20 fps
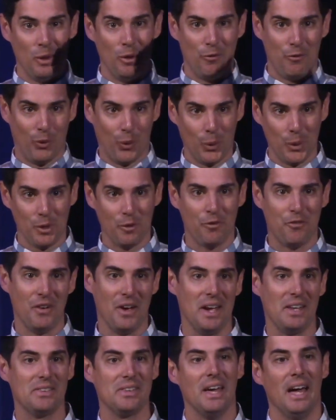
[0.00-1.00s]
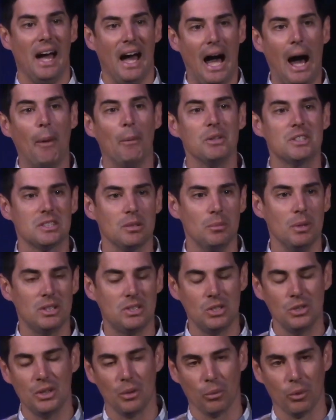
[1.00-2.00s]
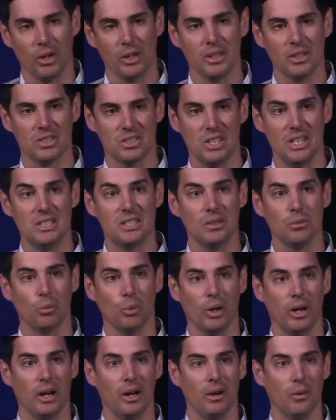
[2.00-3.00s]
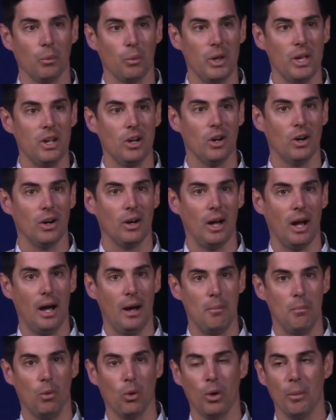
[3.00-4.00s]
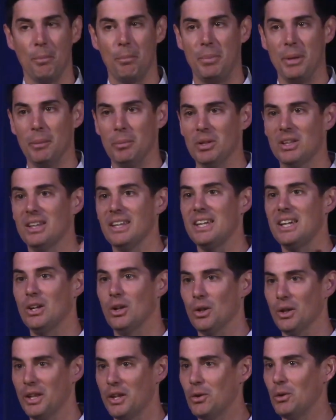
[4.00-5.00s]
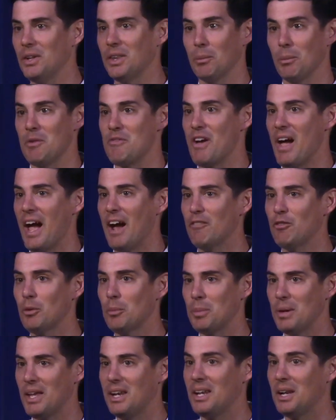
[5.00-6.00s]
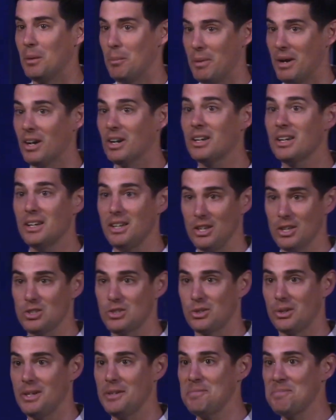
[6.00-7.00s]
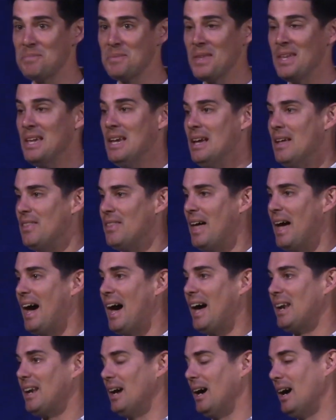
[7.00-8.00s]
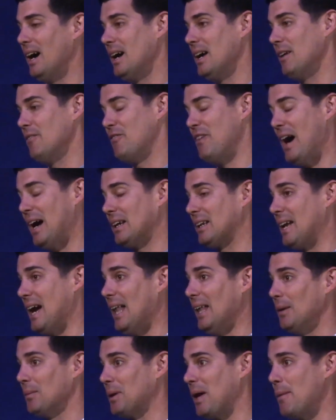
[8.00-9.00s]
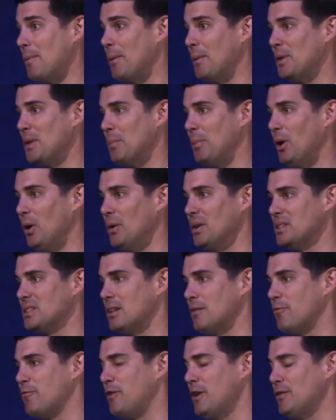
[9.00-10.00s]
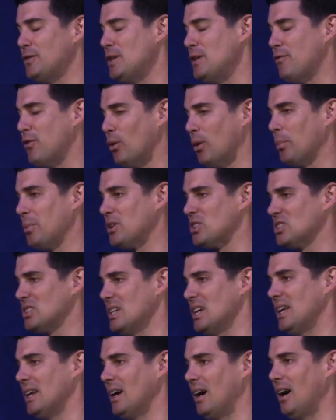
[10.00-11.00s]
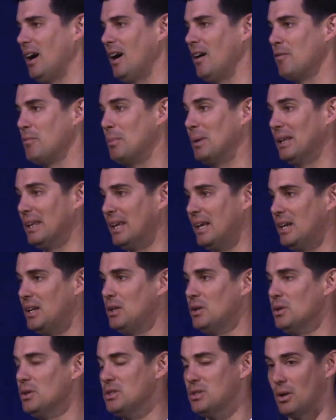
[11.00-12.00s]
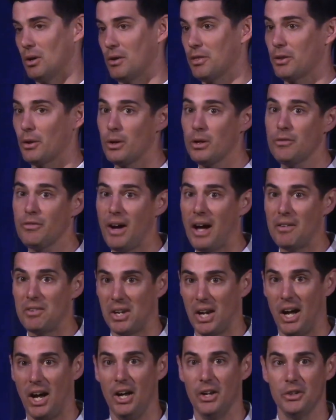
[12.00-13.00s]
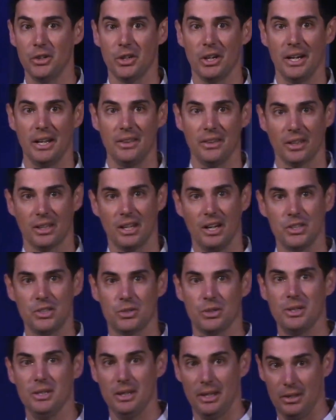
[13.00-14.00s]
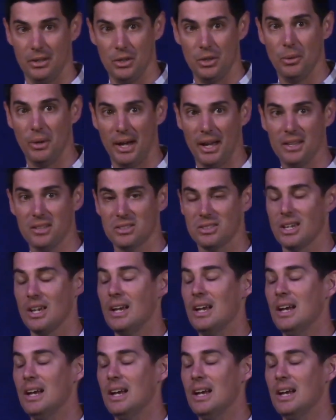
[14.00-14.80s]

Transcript: for the faith. I would submit to you that we're in a season where we are more biblically illiterate than we've ever been in American history. That, in fact, Gallup came up with a poll that said 54% of millennials are 35 and under in the country, in the U.S.,